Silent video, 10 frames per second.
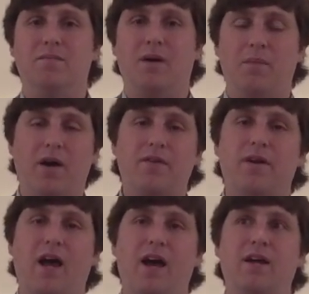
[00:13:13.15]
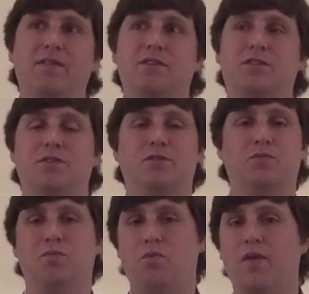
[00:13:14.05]
my mother and I, this is
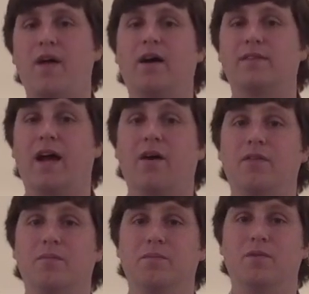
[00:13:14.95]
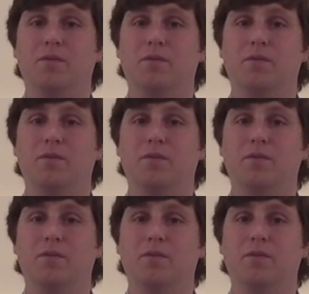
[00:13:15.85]
without doubt the,